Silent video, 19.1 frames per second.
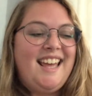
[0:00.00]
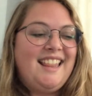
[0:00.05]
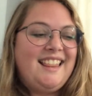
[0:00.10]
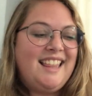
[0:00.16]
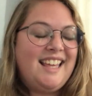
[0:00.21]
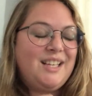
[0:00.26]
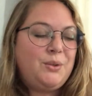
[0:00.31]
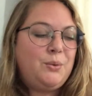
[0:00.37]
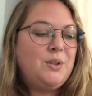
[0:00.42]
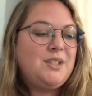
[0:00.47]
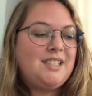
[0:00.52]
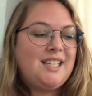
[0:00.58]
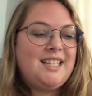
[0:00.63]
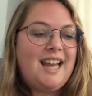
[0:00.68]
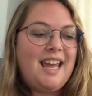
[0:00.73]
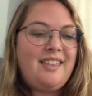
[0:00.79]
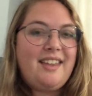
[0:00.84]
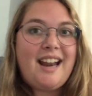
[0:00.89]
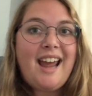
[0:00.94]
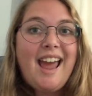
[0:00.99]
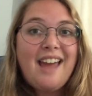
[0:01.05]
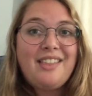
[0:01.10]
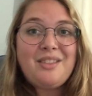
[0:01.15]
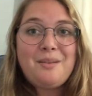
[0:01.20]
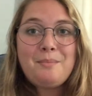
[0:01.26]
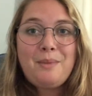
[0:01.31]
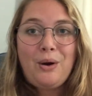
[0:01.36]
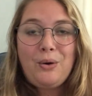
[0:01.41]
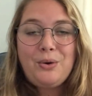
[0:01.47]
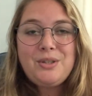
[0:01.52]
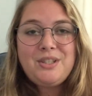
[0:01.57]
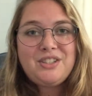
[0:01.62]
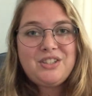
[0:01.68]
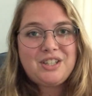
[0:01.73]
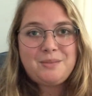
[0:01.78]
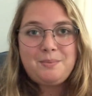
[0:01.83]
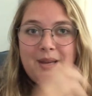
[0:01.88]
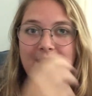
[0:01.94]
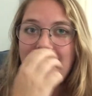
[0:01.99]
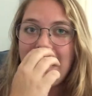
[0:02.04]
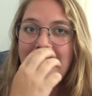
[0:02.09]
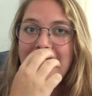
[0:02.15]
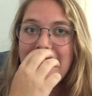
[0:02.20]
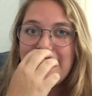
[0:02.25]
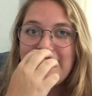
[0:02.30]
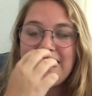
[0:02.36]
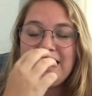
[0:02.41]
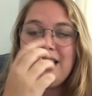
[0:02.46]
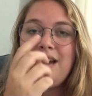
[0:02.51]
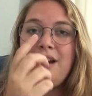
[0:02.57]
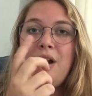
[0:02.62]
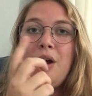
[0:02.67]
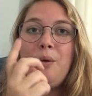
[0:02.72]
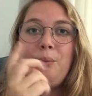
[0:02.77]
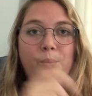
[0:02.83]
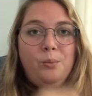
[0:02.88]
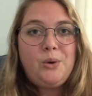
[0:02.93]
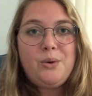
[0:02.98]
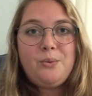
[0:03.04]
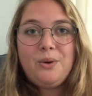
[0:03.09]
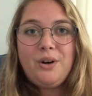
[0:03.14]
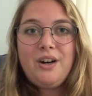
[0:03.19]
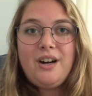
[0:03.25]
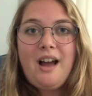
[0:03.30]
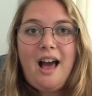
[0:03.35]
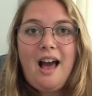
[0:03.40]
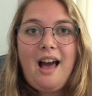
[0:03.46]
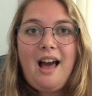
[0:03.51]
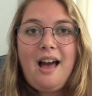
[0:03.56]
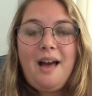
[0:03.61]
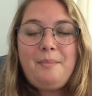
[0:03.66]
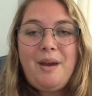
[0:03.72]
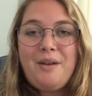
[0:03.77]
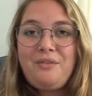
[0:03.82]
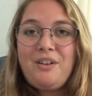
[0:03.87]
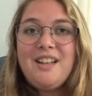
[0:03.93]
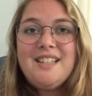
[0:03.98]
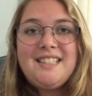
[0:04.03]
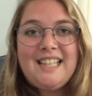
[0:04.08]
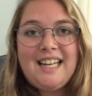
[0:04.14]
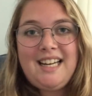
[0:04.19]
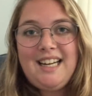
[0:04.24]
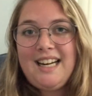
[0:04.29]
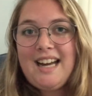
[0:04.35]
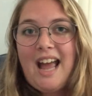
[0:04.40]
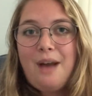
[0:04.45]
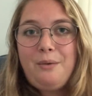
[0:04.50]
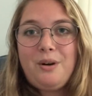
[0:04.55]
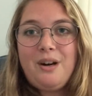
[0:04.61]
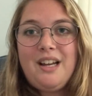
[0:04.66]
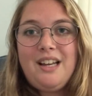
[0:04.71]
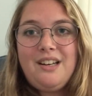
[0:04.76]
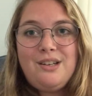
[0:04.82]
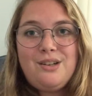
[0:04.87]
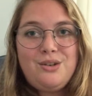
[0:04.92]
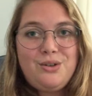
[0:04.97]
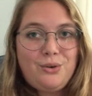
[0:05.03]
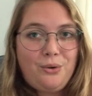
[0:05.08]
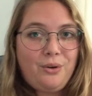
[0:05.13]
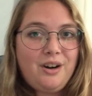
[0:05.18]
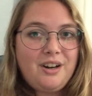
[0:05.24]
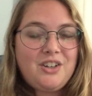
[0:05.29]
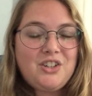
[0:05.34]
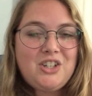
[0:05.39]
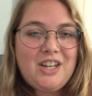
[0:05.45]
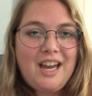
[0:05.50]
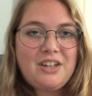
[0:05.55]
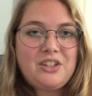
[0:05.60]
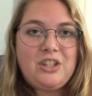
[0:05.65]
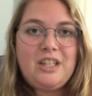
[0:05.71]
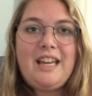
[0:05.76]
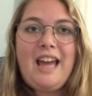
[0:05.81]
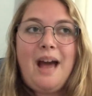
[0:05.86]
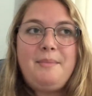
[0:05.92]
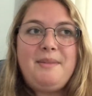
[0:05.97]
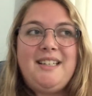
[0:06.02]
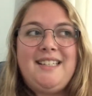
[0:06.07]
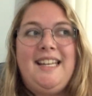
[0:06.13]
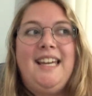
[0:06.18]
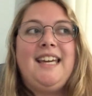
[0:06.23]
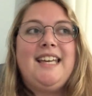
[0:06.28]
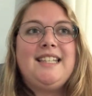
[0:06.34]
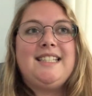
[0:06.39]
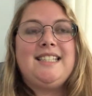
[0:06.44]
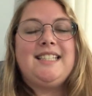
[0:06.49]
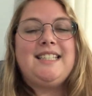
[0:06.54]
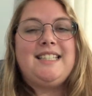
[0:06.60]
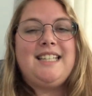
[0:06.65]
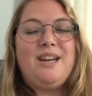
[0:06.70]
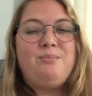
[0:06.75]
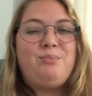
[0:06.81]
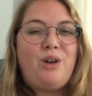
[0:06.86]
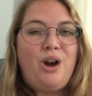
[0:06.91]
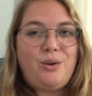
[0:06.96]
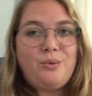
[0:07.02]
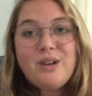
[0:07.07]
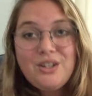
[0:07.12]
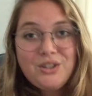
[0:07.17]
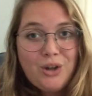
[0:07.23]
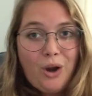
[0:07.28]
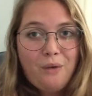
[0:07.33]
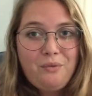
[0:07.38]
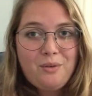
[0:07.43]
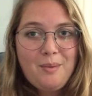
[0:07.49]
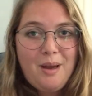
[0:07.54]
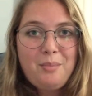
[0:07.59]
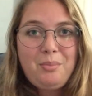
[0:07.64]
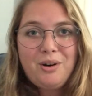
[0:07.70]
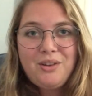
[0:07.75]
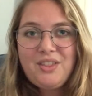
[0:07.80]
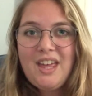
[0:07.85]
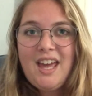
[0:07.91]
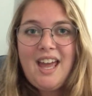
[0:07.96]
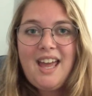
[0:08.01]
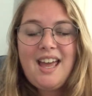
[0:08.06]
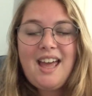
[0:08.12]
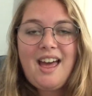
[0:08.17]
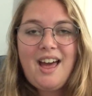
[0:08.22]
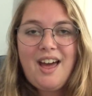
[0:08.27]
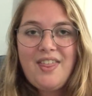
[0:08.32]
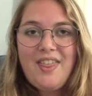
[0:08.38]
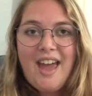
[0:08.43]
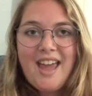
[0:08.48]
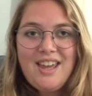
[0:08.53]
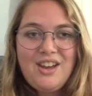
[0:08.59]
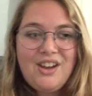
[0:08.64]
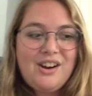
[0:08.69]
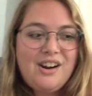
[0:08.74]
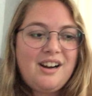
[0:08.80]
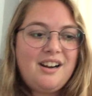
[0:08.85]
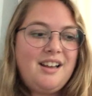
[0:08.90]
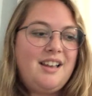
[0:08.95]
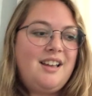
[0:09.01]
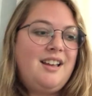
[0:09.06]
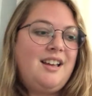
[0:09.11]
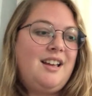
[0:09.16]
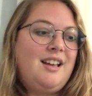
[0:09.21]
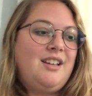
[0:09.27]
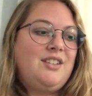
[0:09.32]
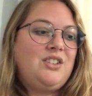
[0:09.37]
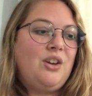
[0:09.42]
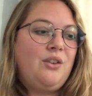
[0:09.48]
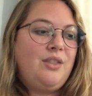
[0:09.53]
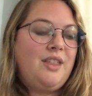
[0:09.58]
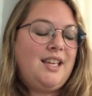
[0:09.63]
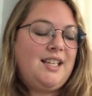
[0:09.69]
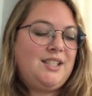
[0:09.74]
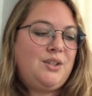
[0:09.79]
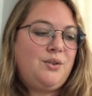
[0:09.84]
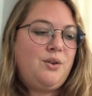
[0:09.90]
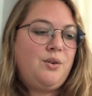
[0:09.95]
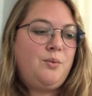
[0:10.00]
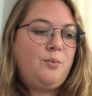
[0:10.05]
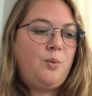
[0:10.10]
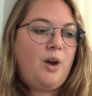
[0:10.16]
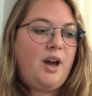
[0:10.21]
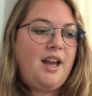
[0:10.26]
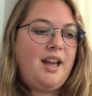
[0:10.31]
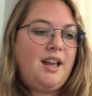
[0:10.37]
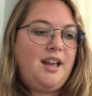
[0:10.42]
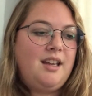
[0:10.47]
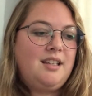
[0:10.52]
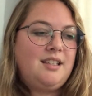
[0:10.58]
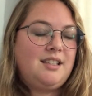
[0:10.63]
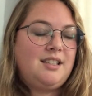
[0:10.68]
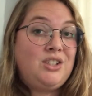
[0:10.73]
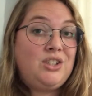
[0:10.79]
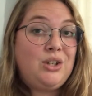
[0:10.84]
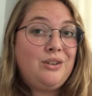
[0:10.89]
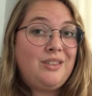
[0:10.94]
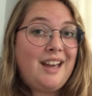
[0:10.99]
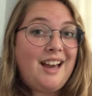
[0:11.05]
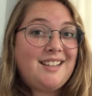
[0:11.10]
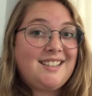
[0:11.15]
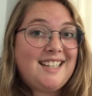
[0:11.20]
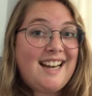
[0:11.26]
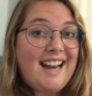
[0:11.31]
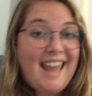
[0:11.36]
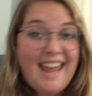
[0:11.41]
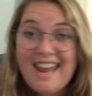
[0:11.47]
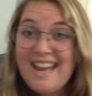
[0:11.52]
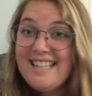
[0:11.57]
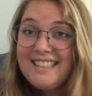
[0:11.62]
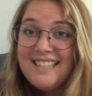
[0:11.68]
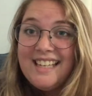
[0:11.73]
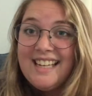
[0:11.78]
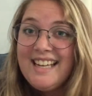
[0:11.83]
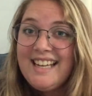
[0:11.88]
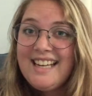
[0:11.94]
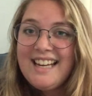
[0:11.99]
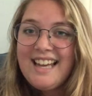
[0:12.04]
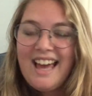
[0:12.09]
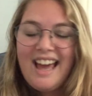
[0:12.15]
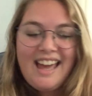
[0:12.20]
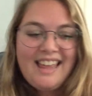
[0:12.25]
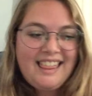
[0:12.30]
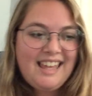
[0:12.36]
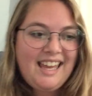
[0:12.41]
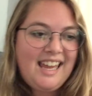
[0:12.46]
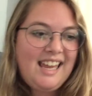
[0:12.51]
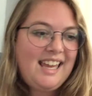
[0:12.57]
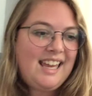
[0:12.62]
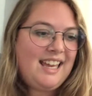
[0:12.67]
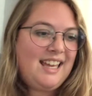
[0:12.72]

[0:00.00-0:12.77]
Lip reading: This was the day that I had the most just because we were, my friend Sydney and I were in New York. She actually got me tickets to see a Broadway show for my birthday that year. So this was 2018, I think.